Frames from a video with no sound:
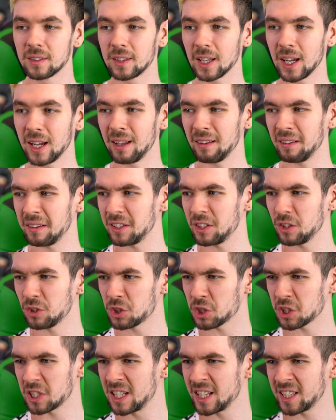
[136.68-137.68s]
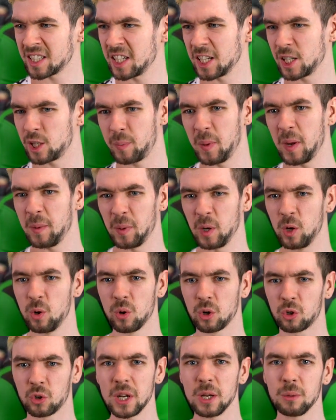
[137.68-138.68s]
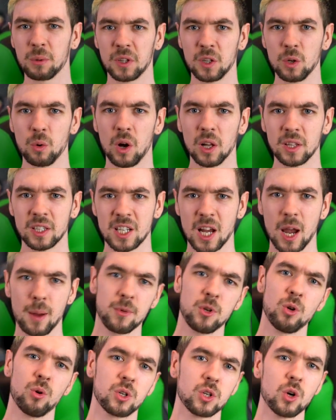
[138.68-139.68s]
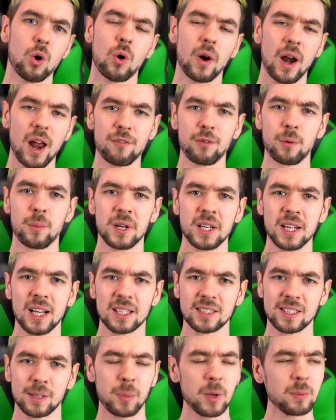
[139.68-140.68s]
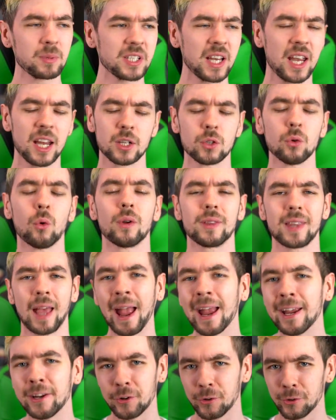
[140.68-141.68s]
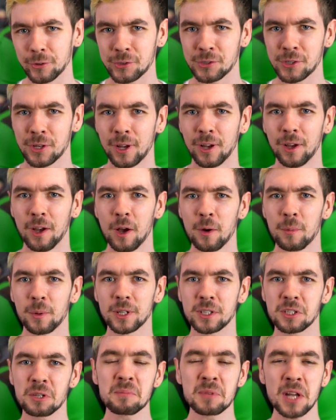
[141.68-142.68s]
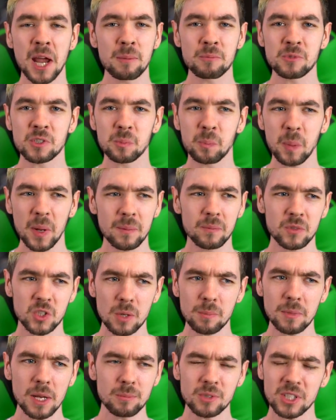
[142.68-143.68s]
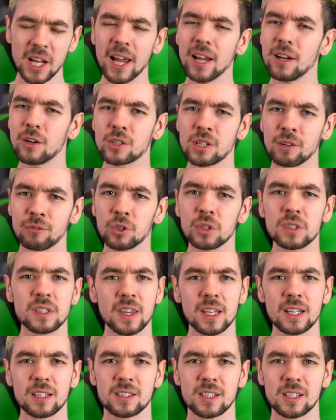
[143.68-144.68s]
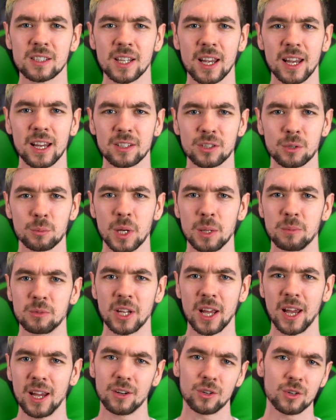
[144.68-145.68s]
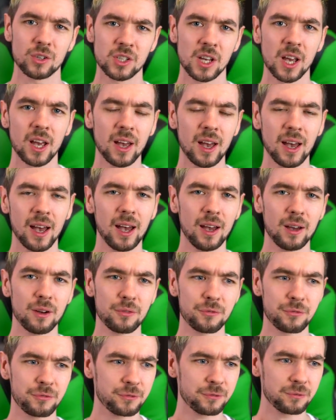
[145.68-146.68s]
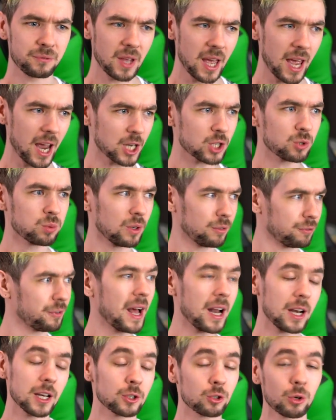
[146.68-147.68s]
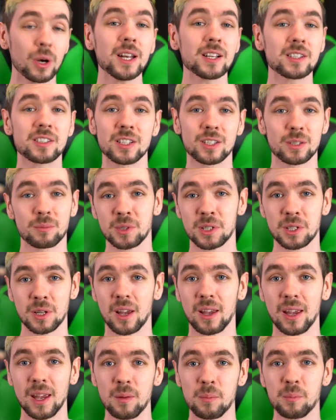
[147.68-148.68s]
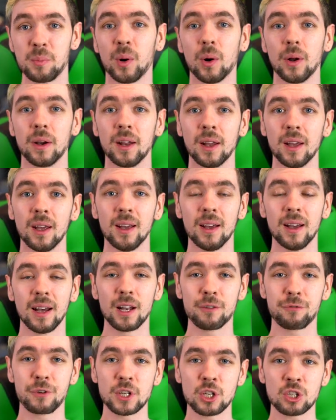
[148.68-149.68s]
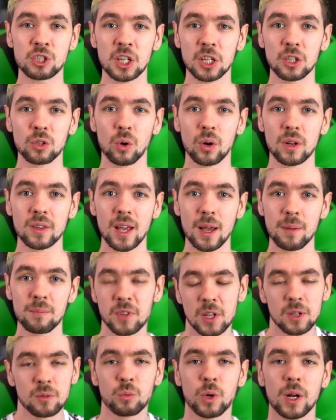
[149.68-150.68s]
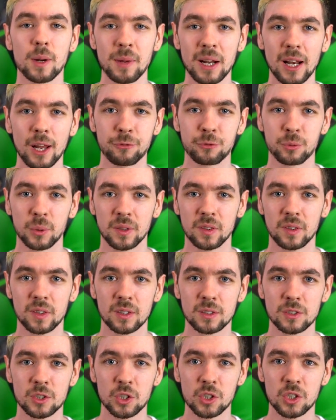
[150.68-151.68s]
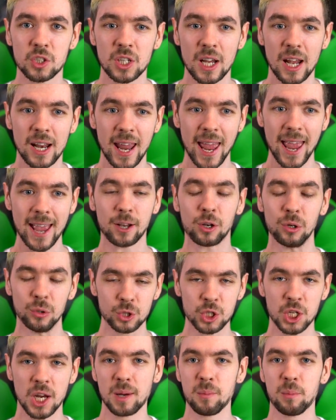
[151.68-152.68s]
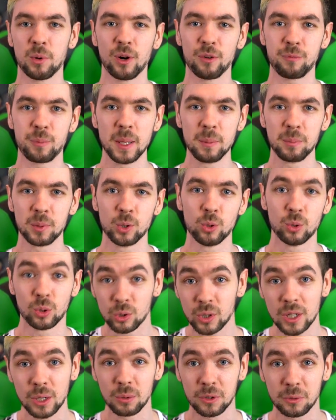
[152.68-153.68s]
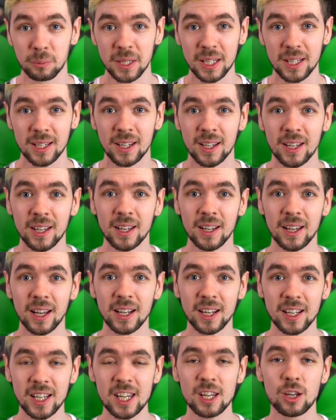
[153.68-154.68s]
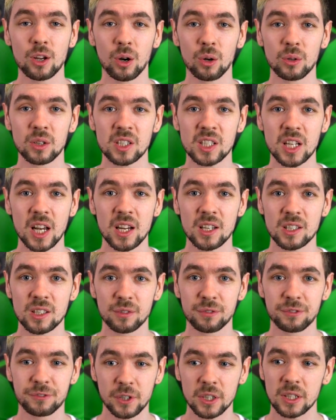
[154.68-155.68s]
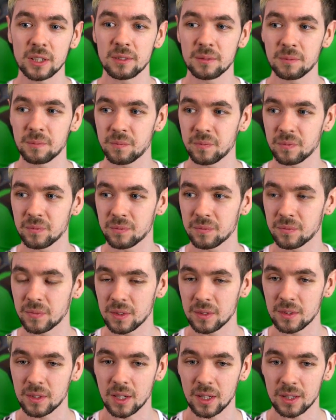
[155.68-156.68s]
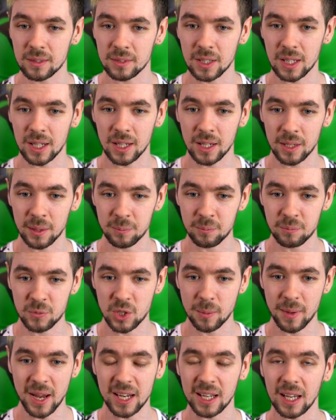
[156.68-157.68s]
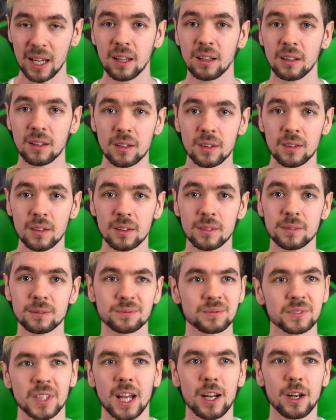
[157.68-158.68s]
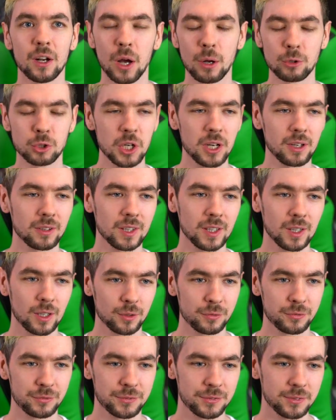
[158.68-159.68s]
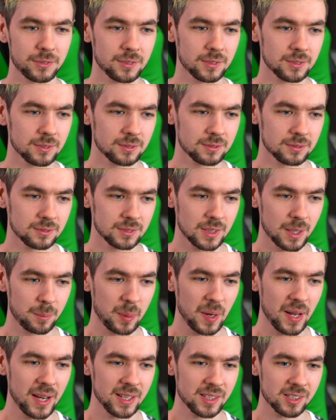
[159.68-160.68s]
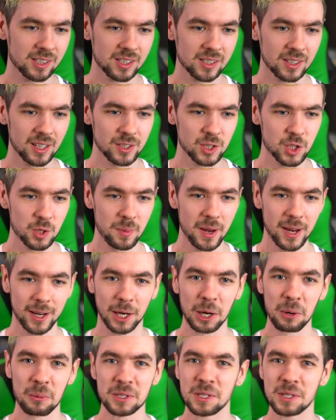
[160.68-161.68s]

that you're just listening to people who agree with you all the time and you ignore everybody else, like people say ignore the haters. But sometimes, sometimes the haters have good things to say. Sometimes the haters have actual valid criticism to input. And if I just ignore them, then what am I left with? Just an echo chamber of people who agree with me and an ego the size of fucking uh, Jamaica. I don't know, I was trying to think of a place, and Jamaica